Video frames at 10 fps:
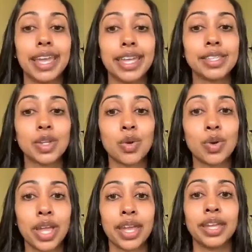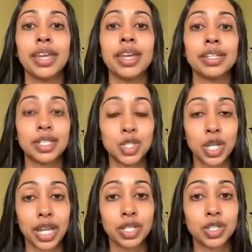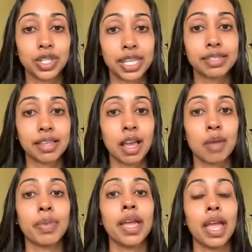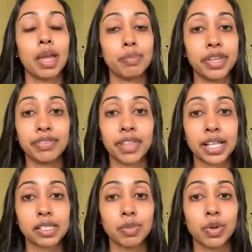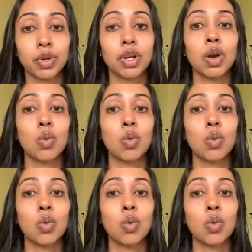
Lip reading: it's okay to change things up and be flexible.